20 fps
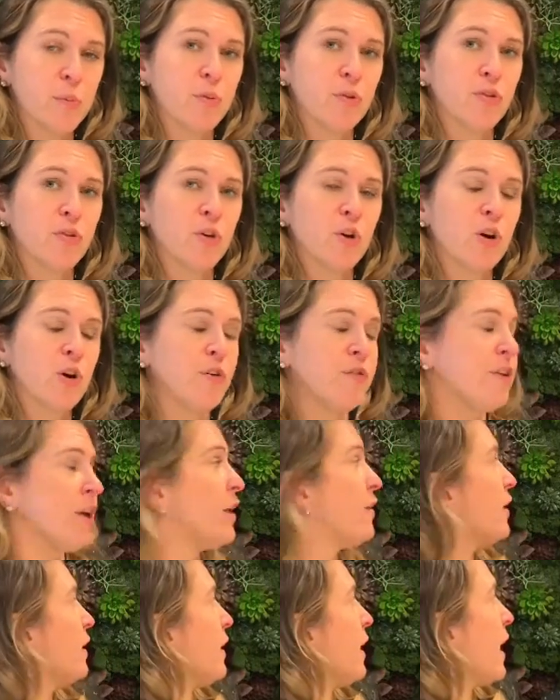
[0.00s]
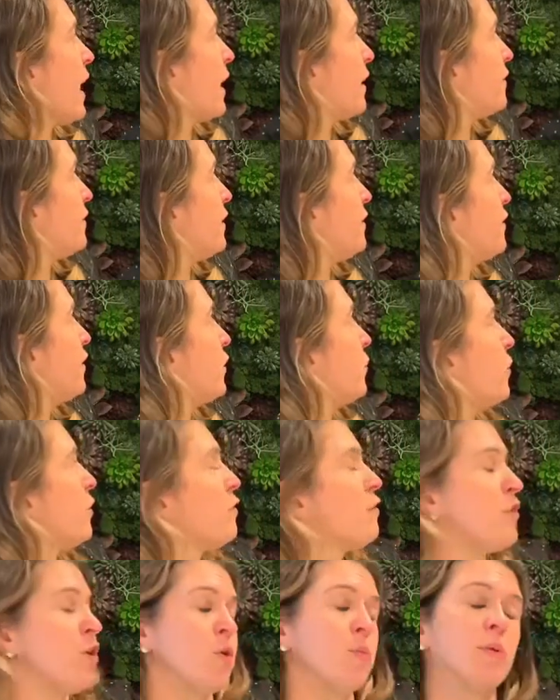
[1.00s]
preserved and then accented
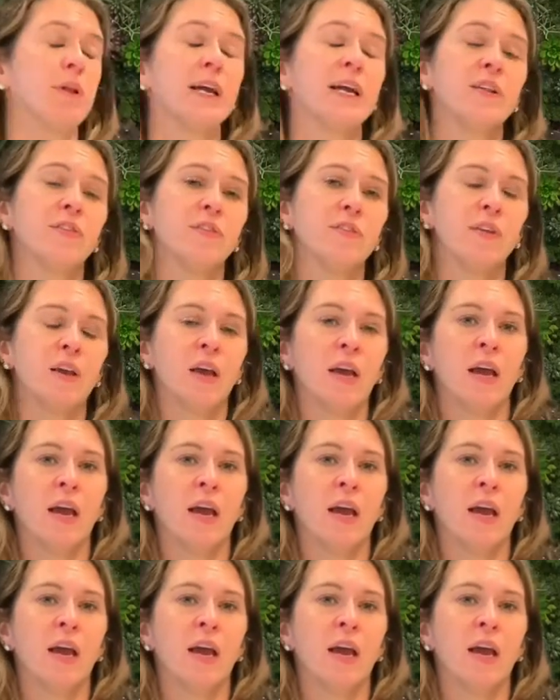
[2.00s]
with faux plants.